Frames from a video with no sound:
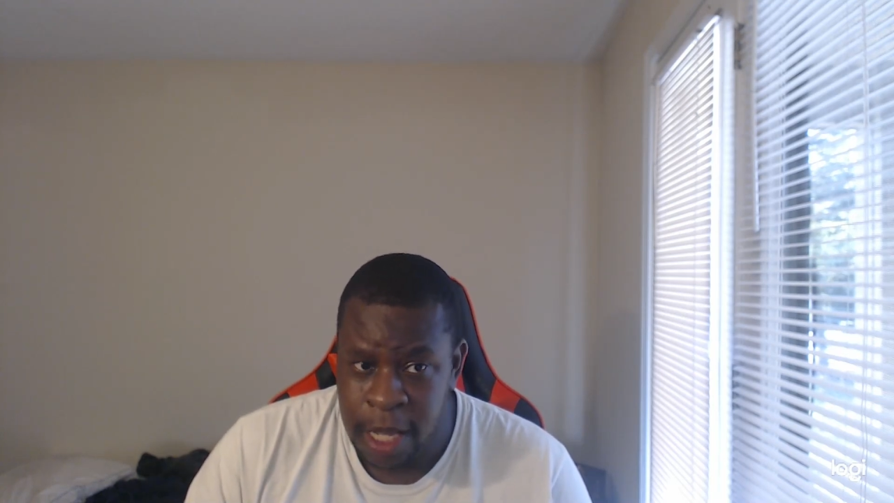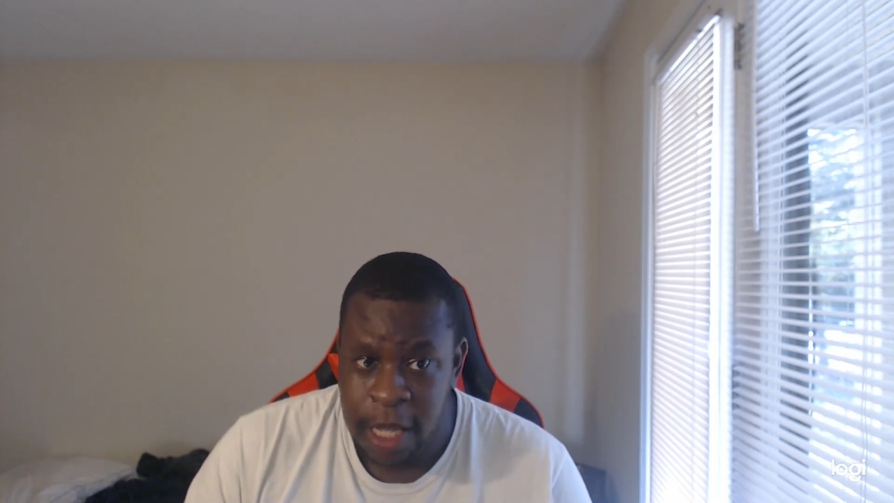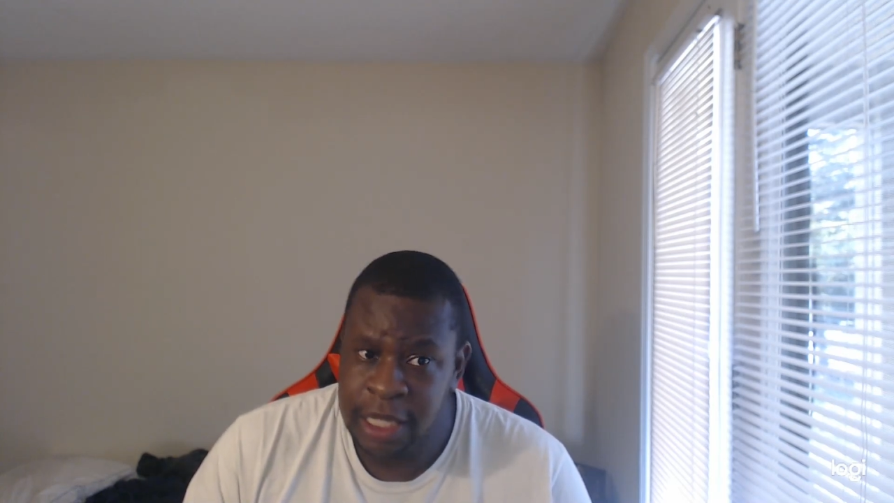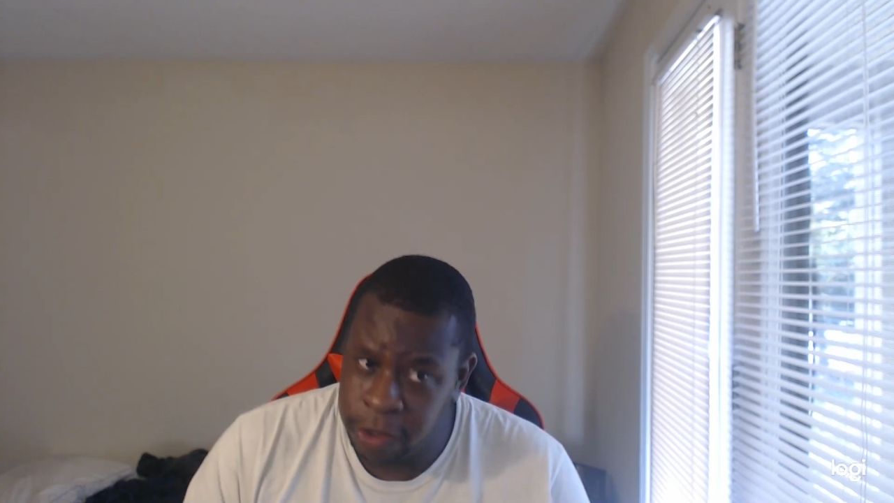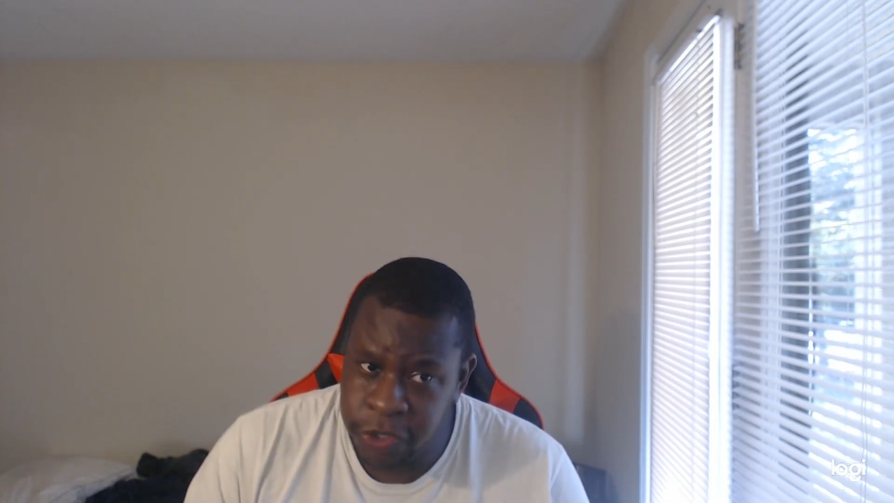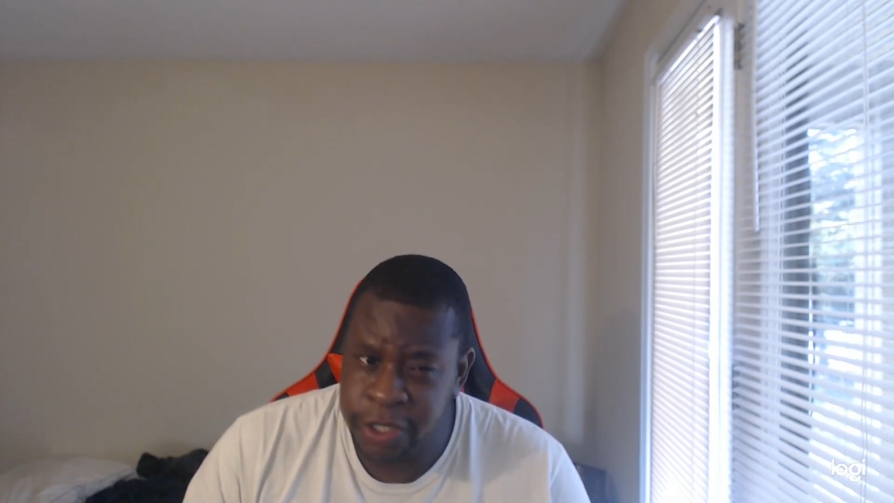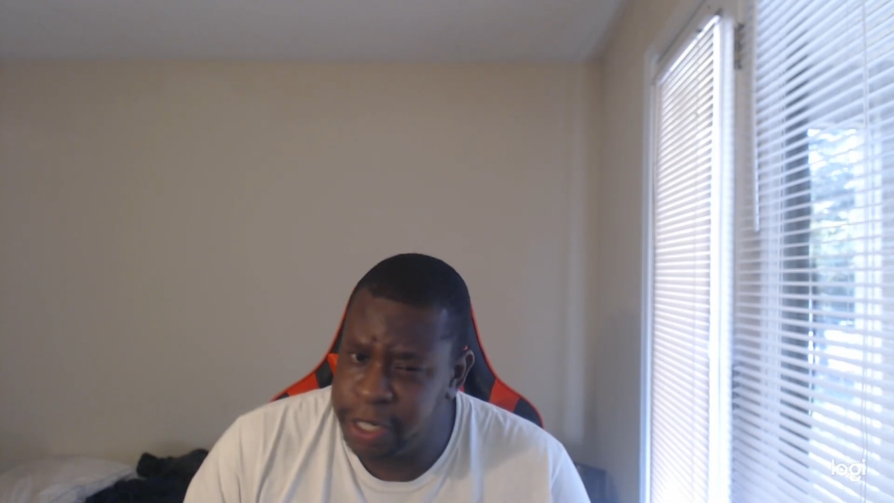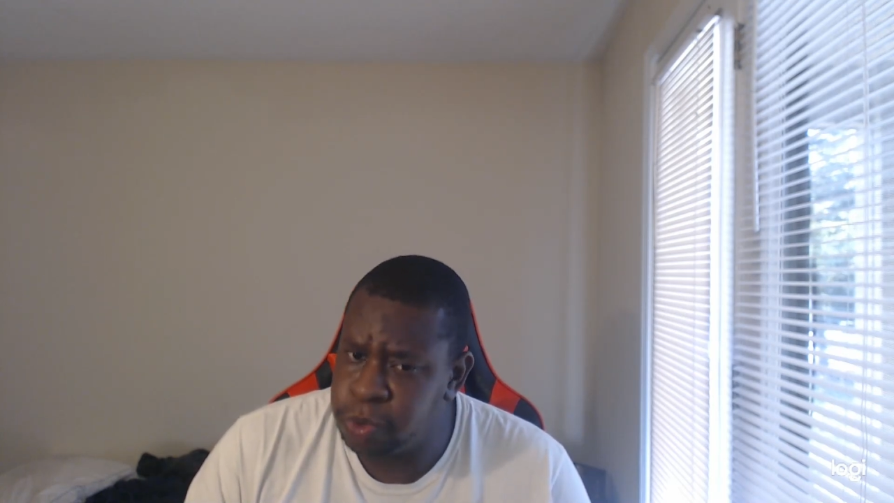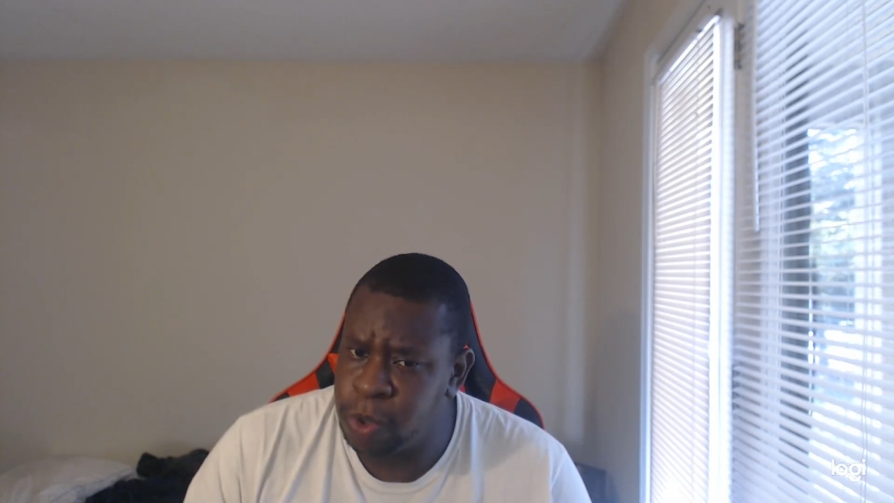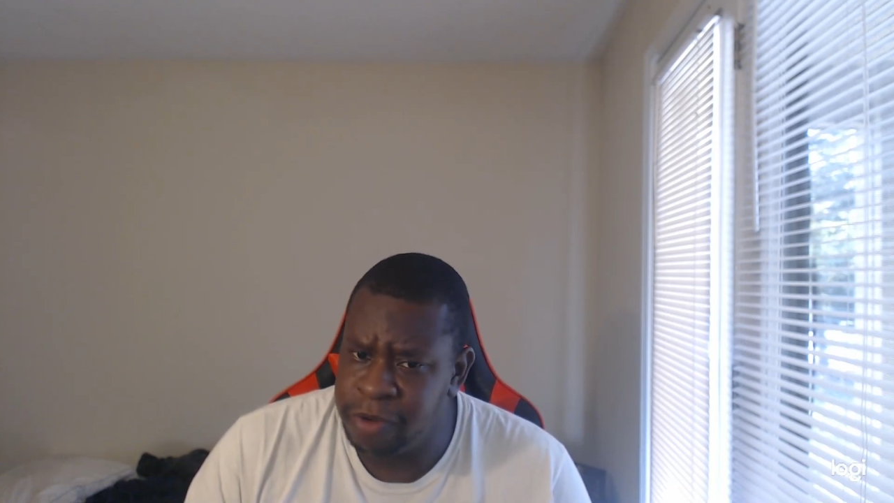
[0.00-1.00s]
Guilty Gear
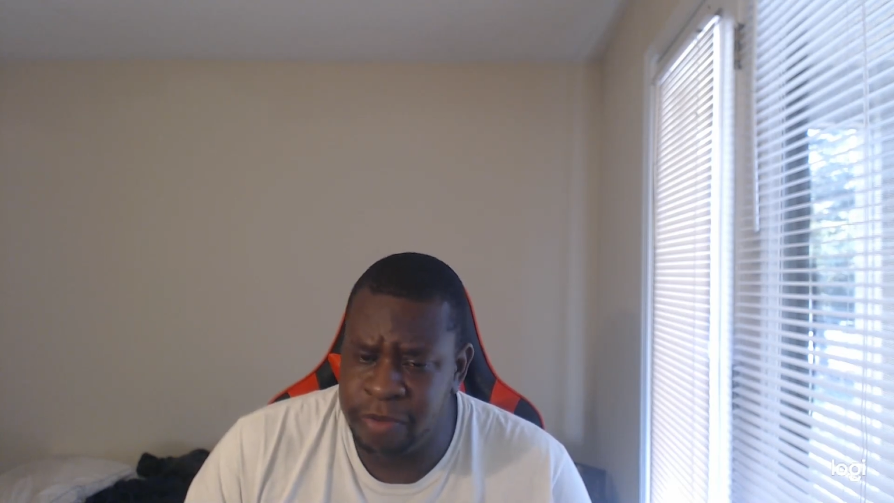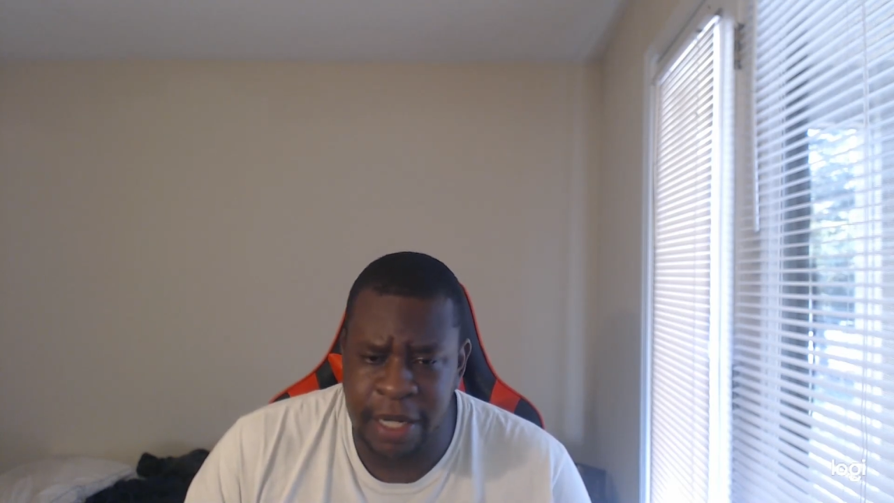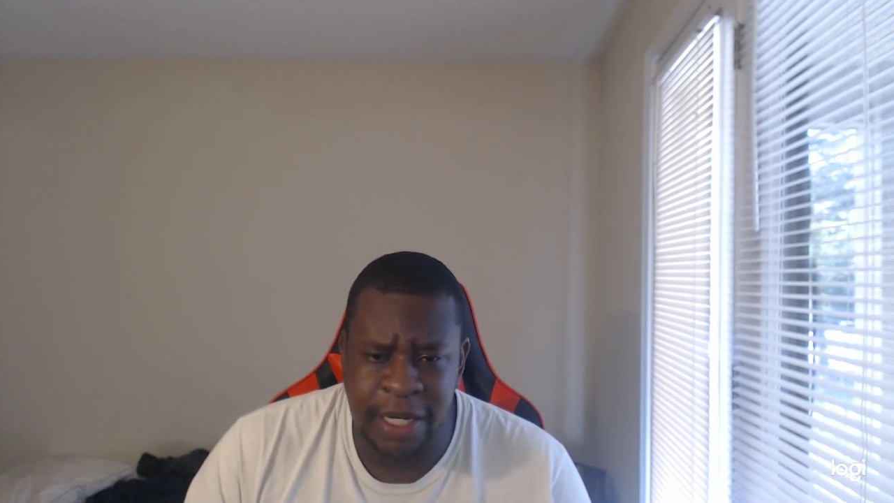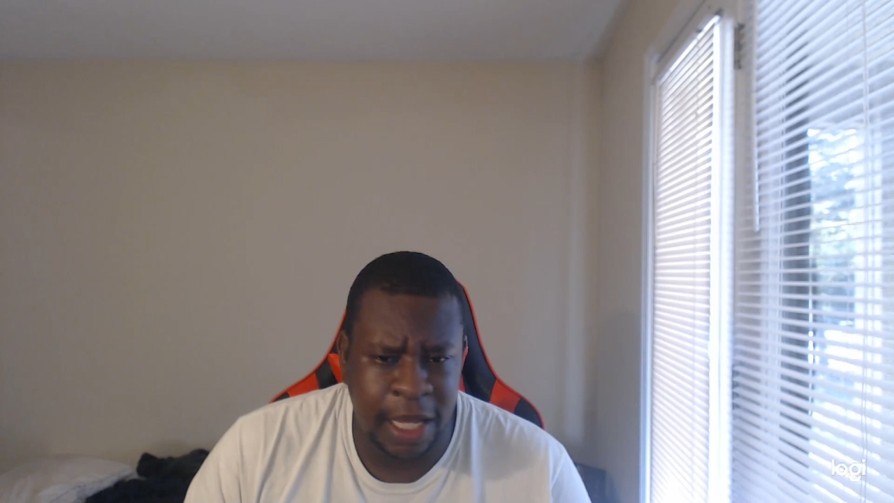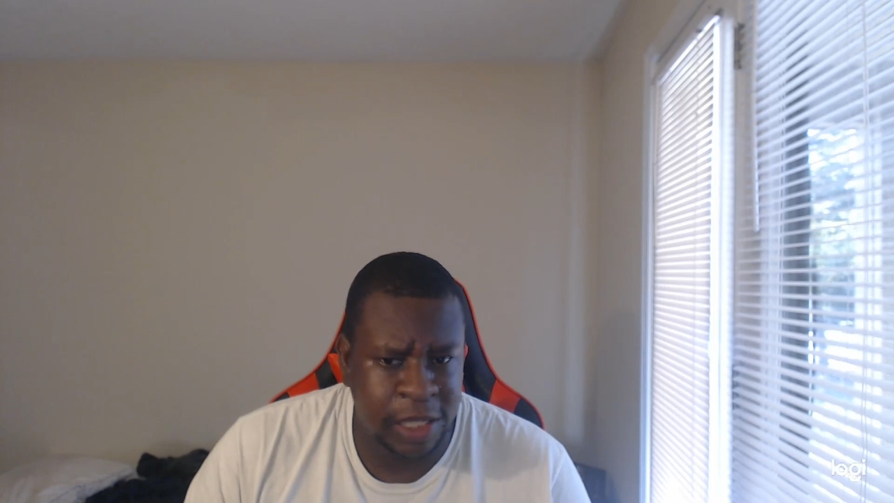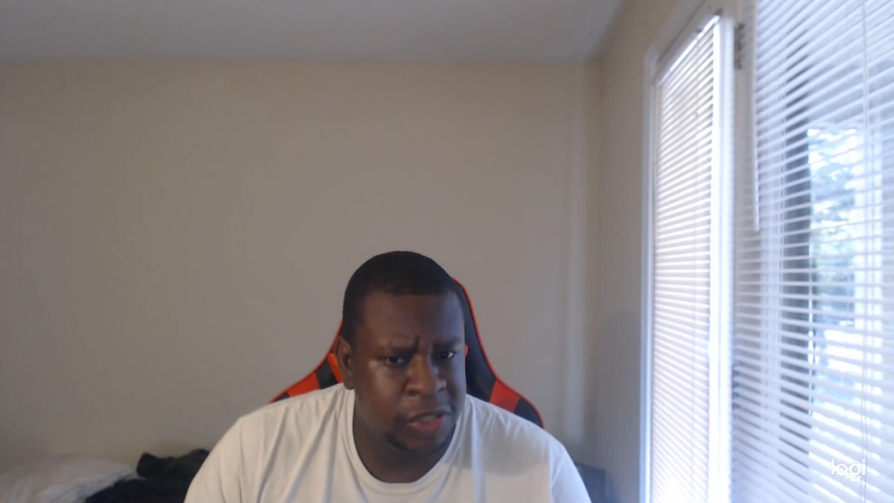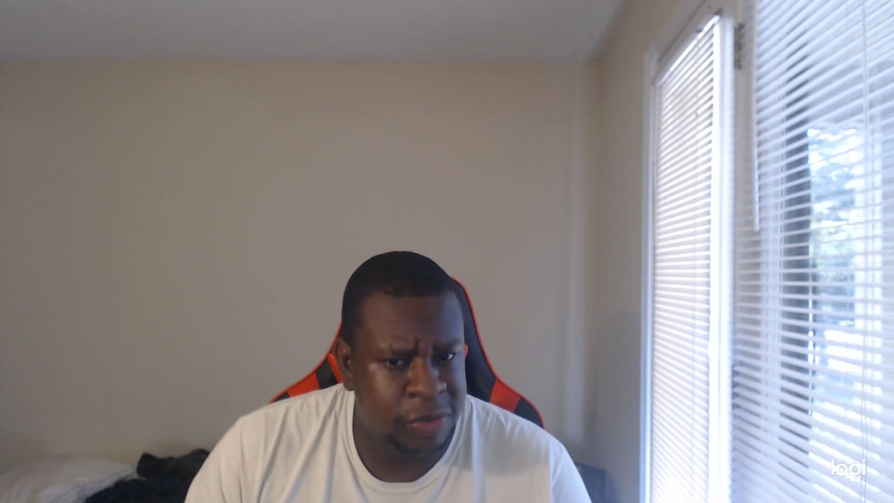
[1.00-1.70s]
is one of them that does